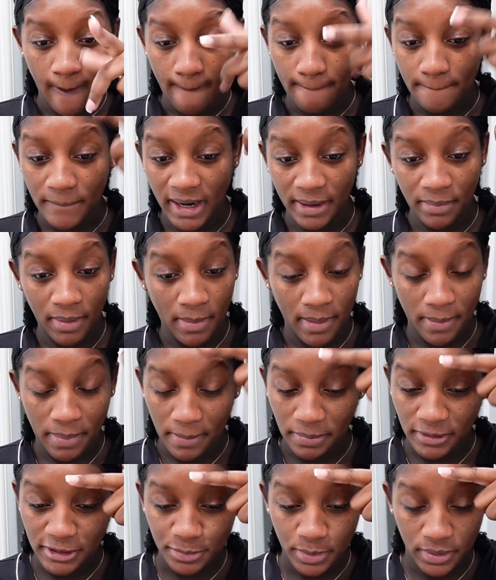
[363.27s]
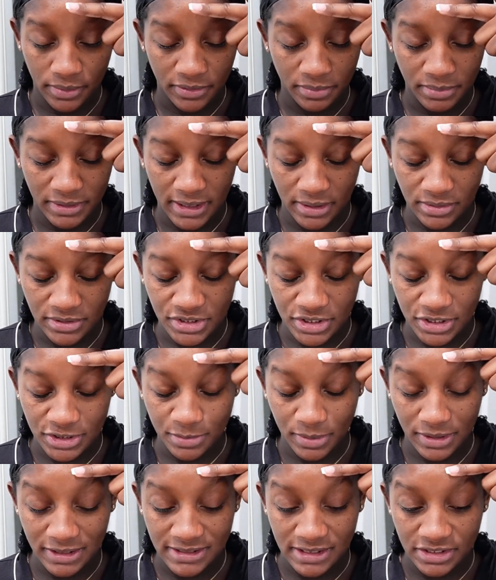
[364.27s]
But I brought my pepper spray with me downstairs
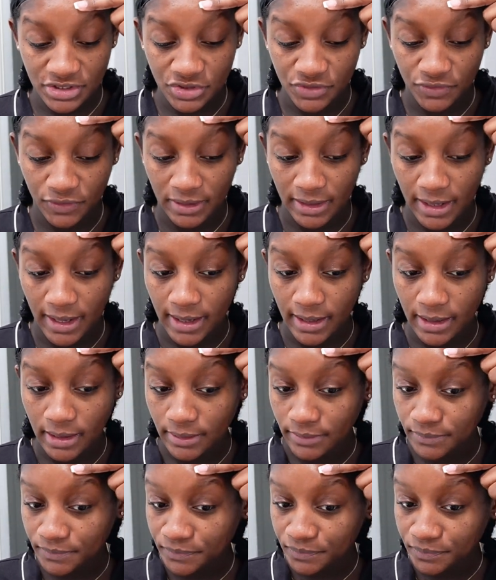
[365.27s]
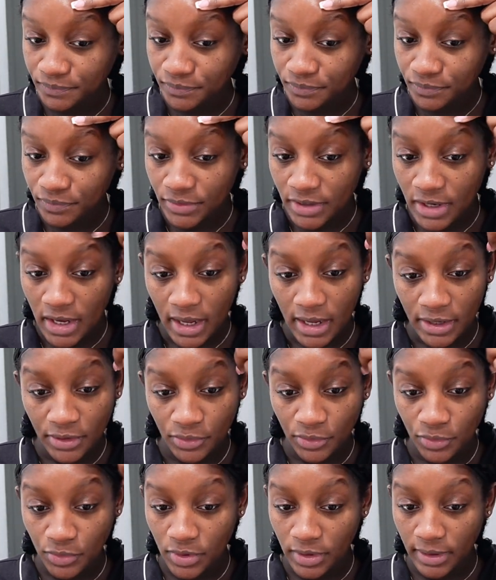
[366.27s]
because I just feel like, I don't
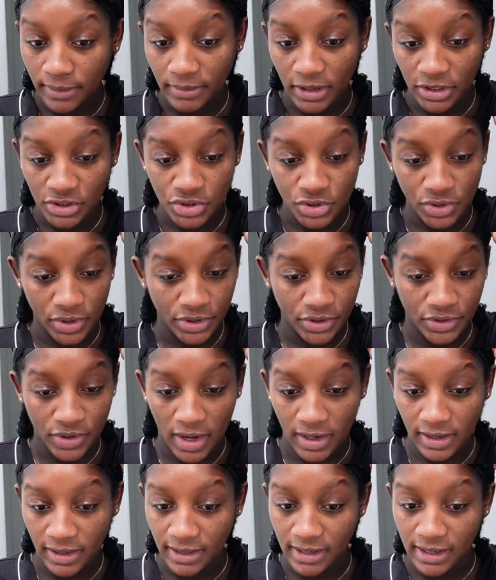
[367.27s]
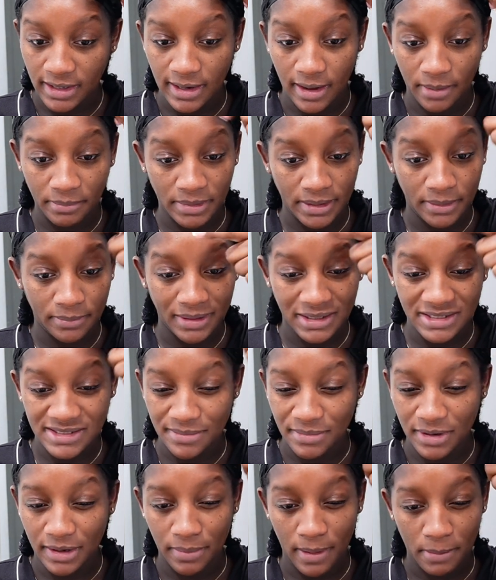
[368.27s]
know you and I'm not sure and you're not going to kidnap me because
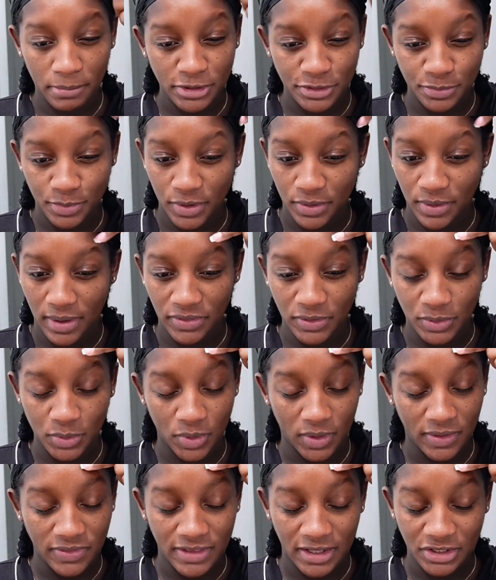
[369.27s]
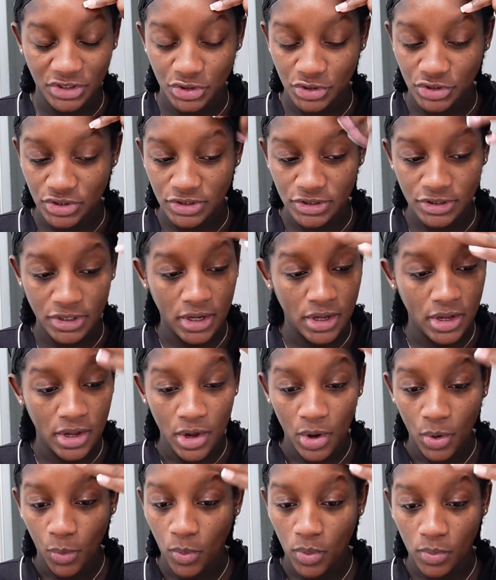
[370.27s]
I'm going to pepper spray you at the door and that's just
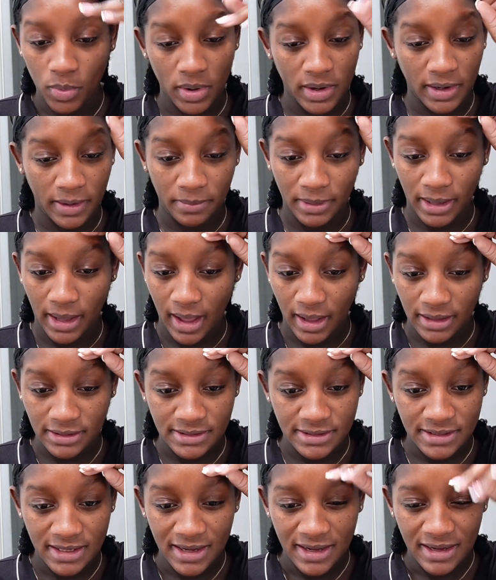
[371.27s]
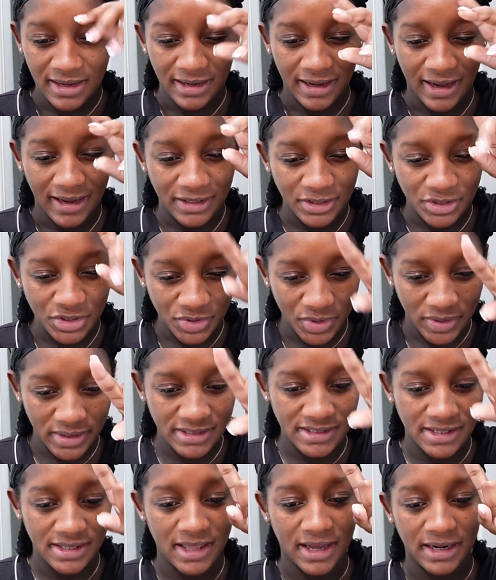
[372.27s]
where we're going to be at. And it's
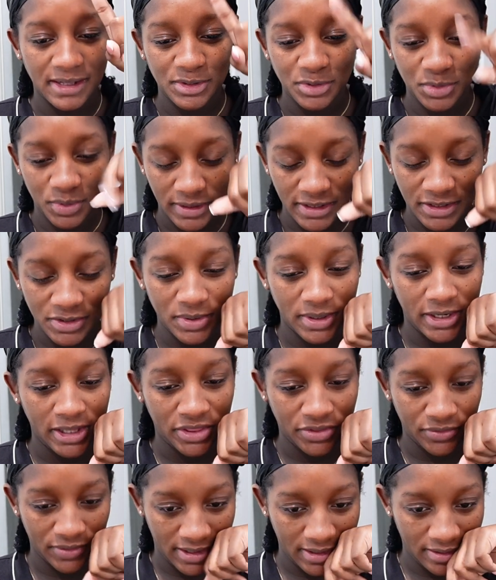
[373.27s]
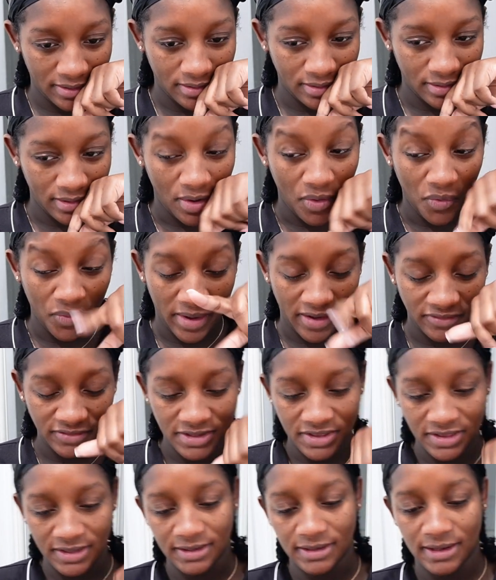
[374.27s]
crazy that in 2023, we have
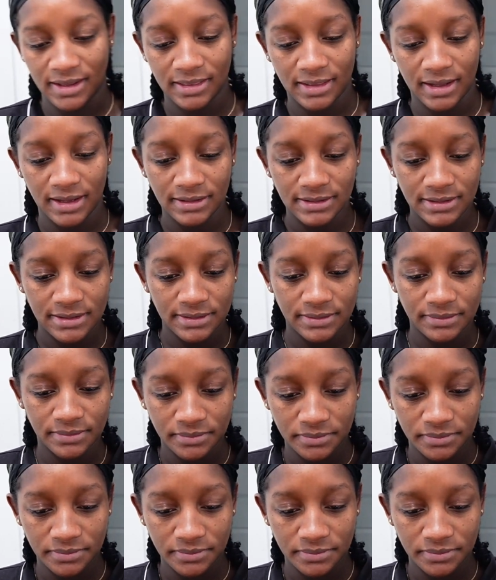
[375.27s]
to think like that.